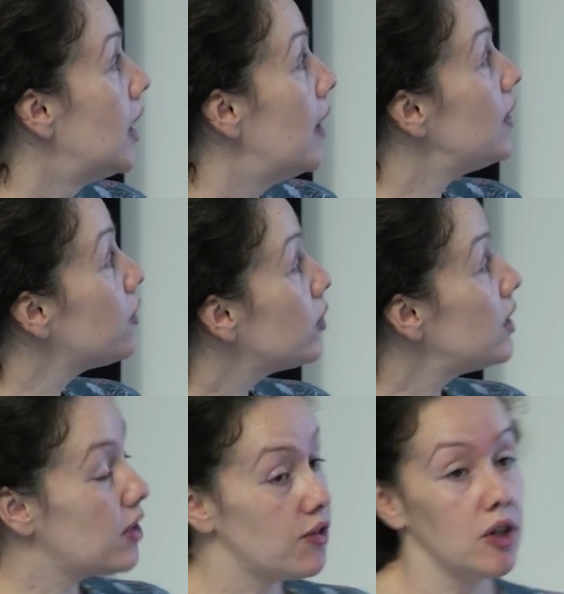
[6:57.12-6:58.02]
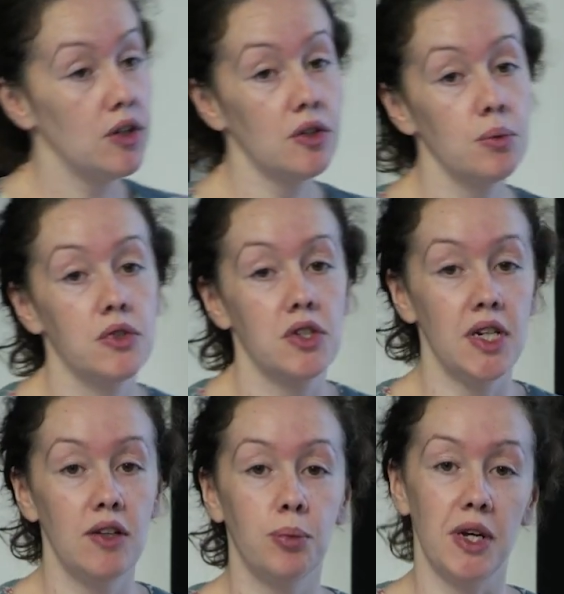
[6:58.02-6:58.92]
And this green revolution was
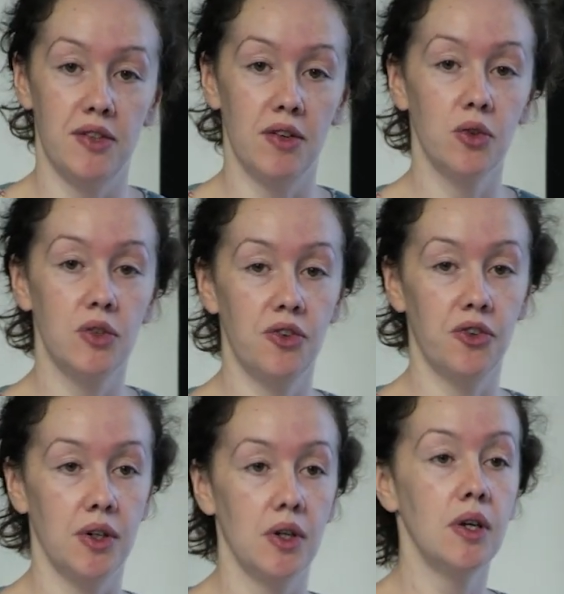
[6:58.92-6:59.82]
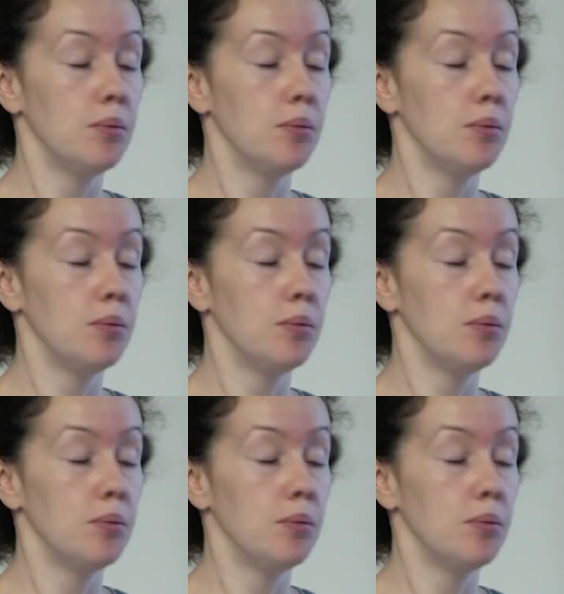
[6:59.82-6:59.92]
achieved by several different